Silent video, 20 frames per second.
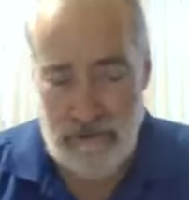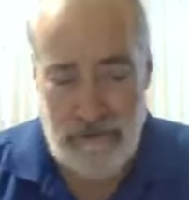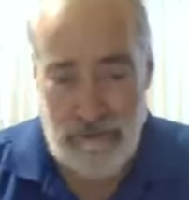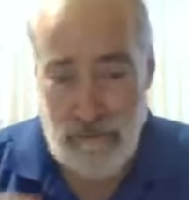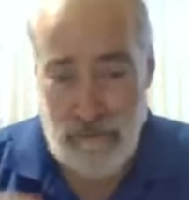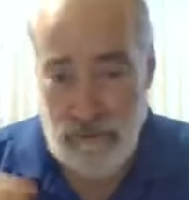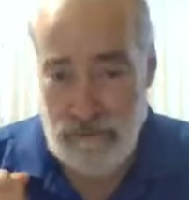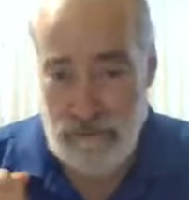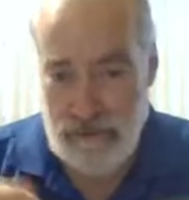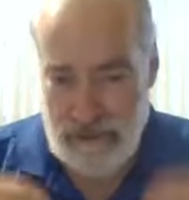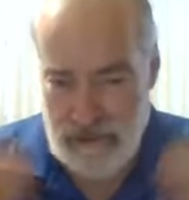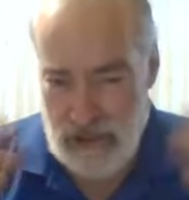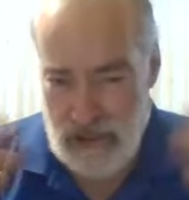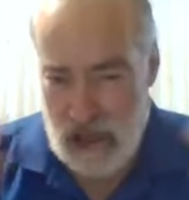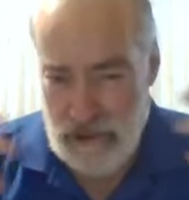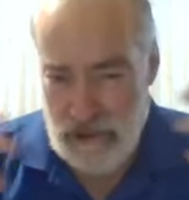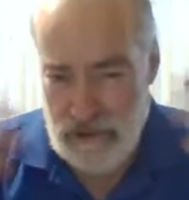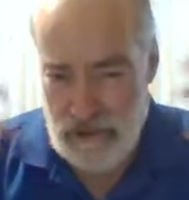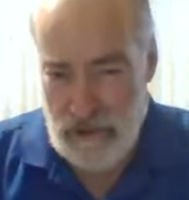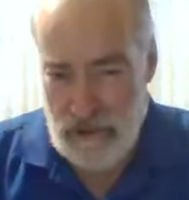what's been
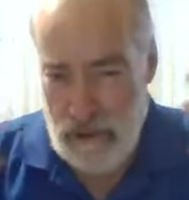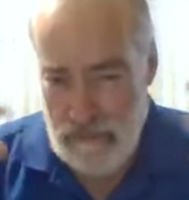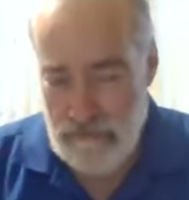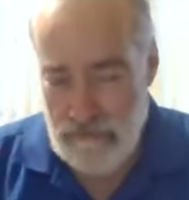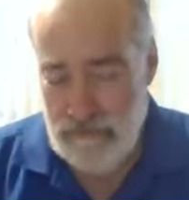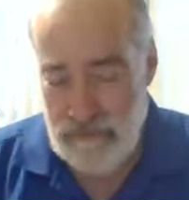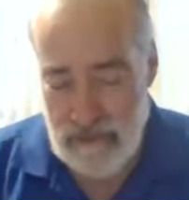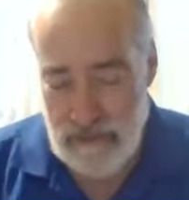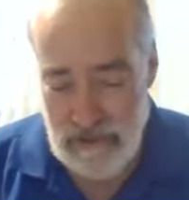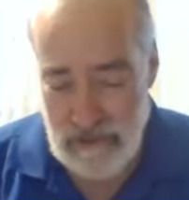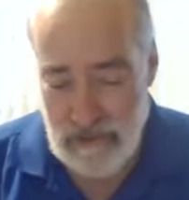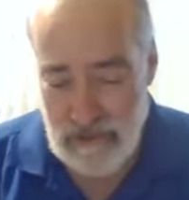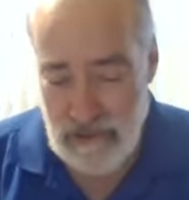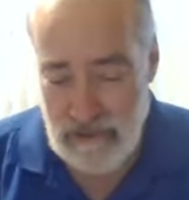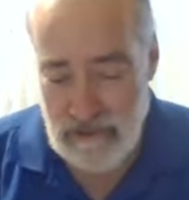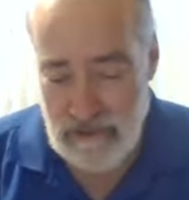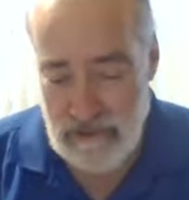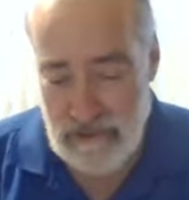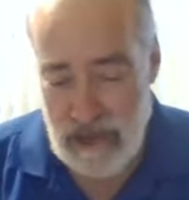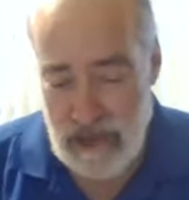taught to them
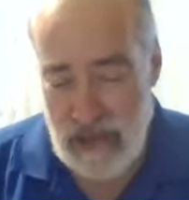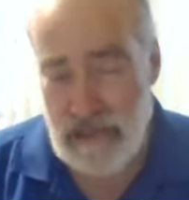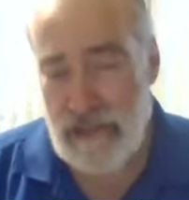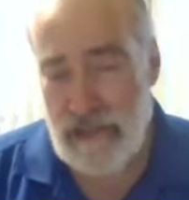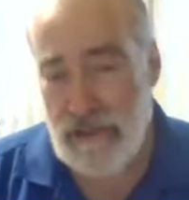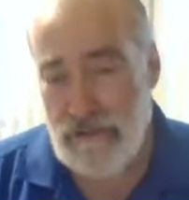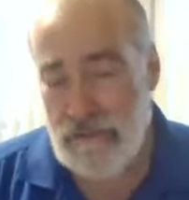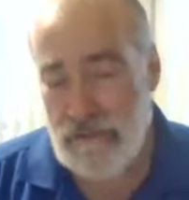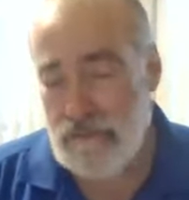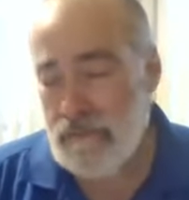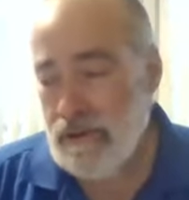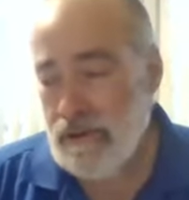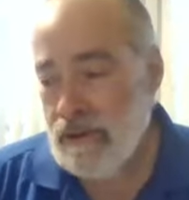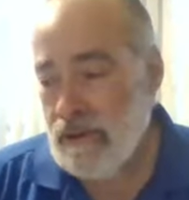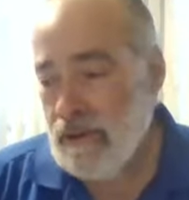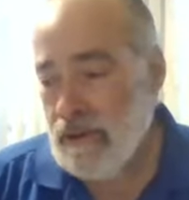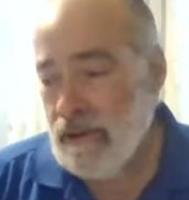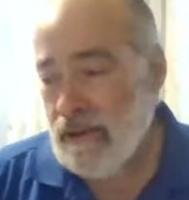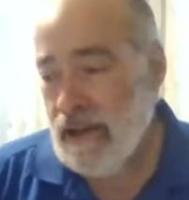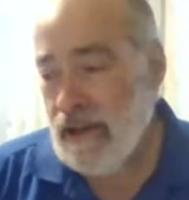in catechism
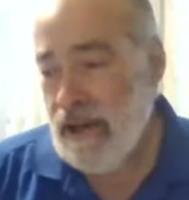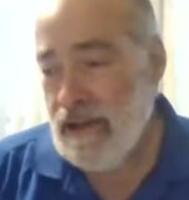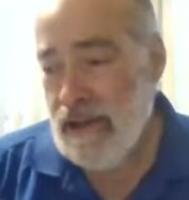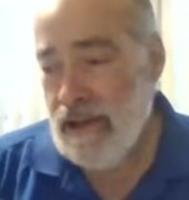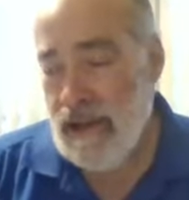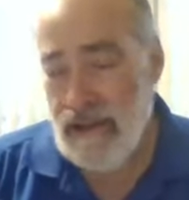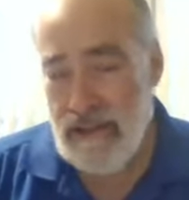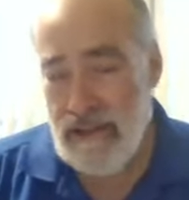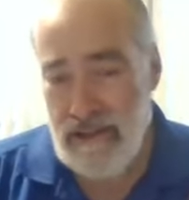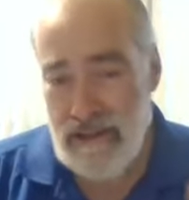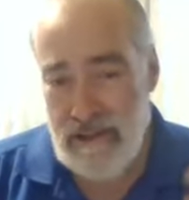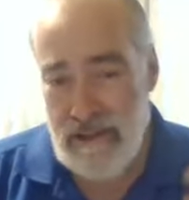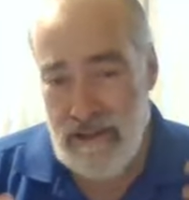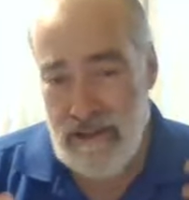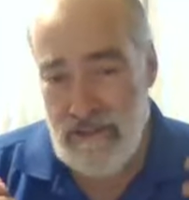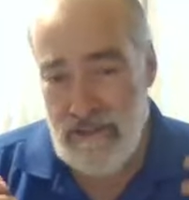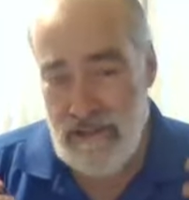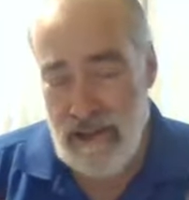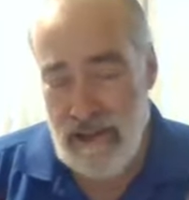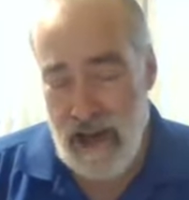and, and in,
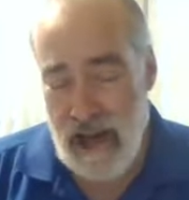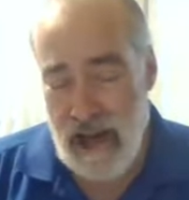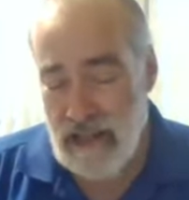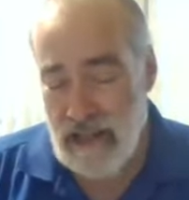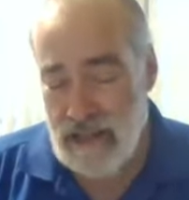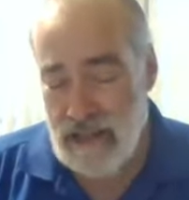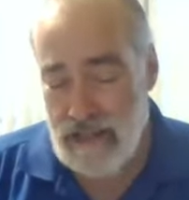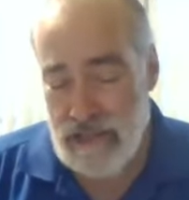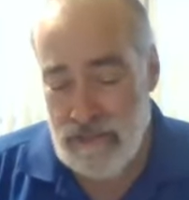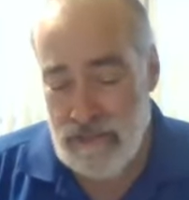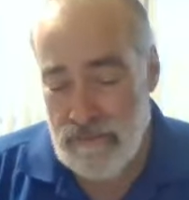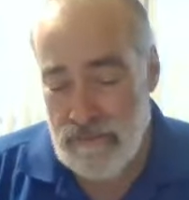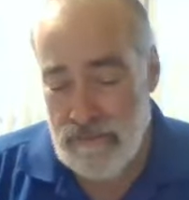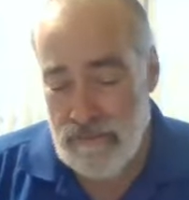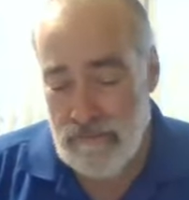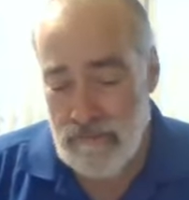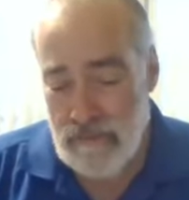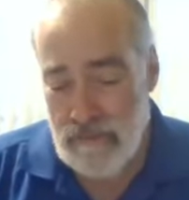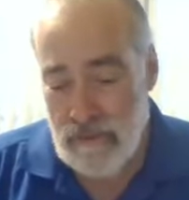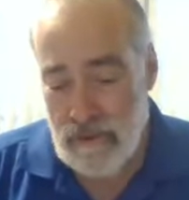in theology
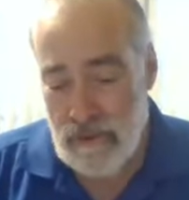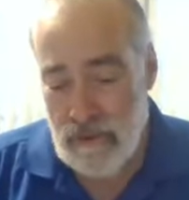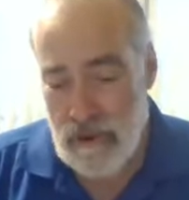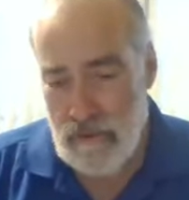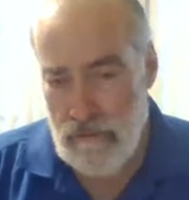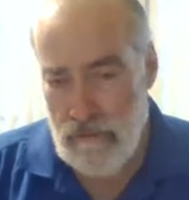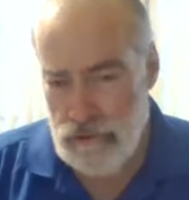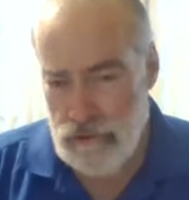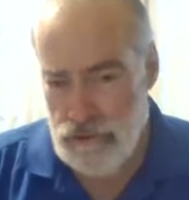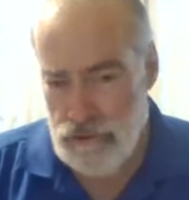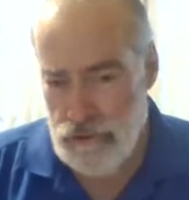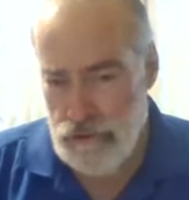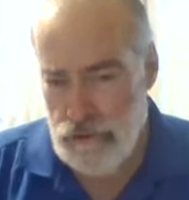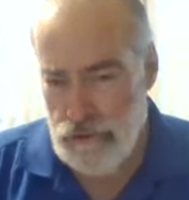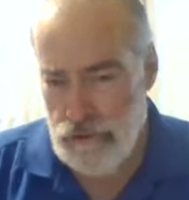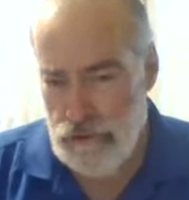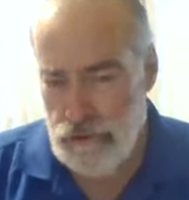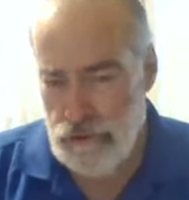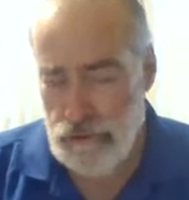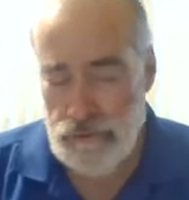of the
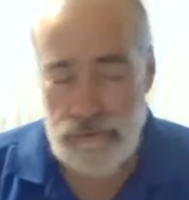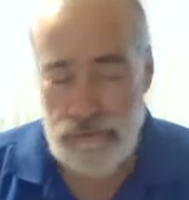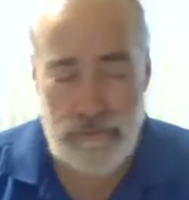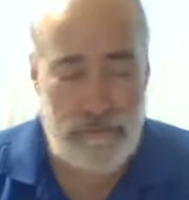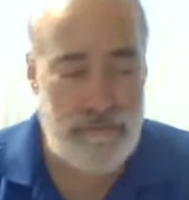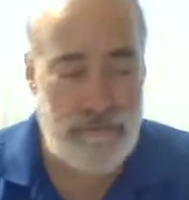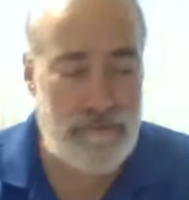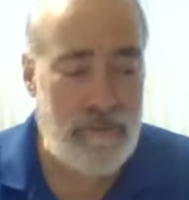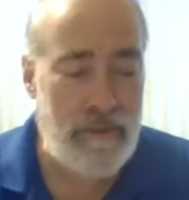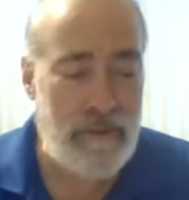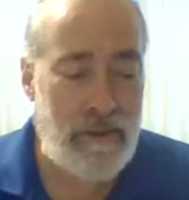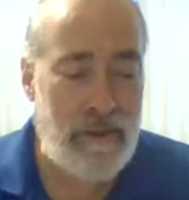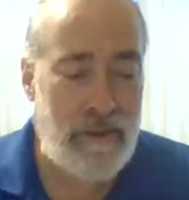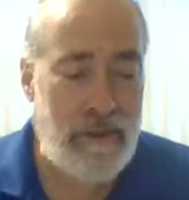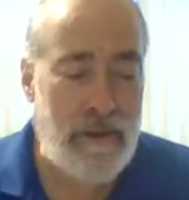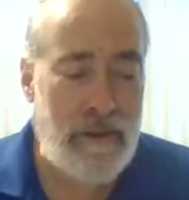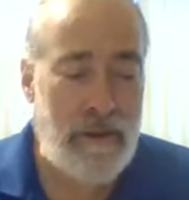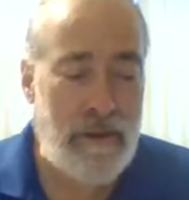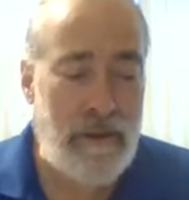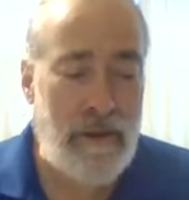Jews.
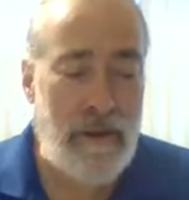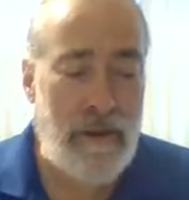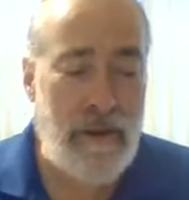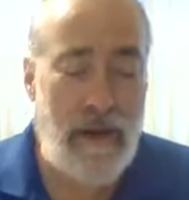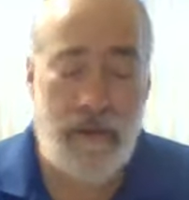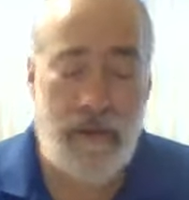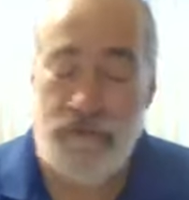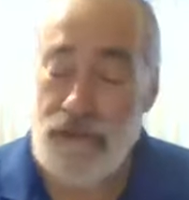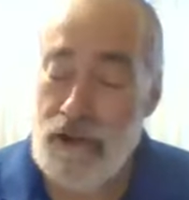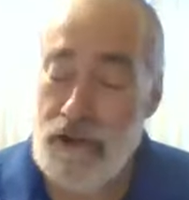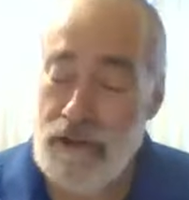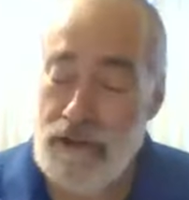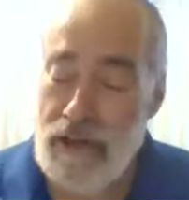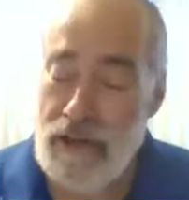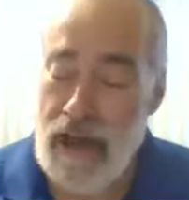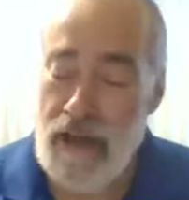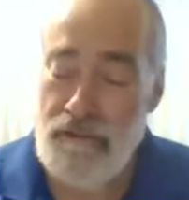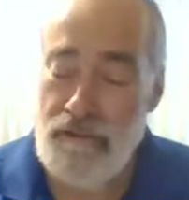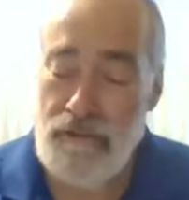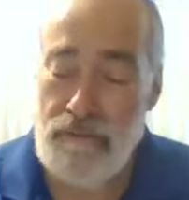And I started
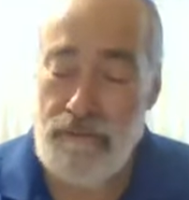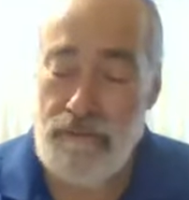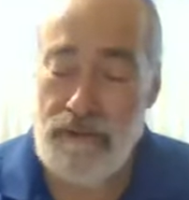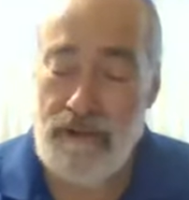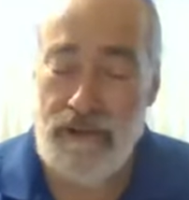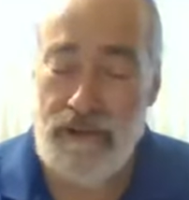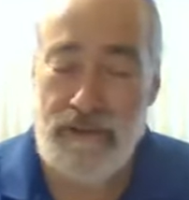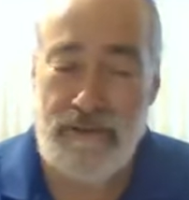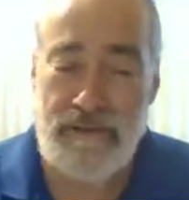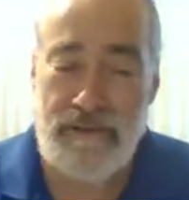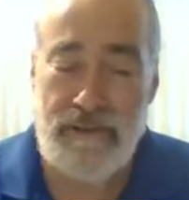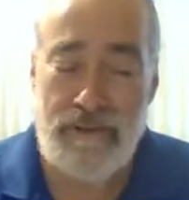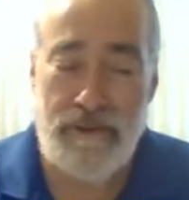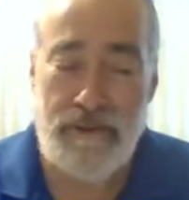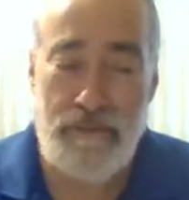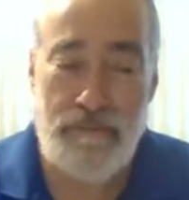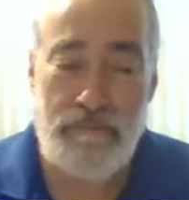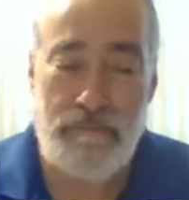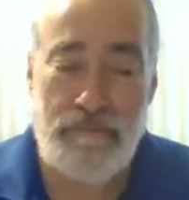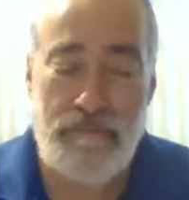laughing because you know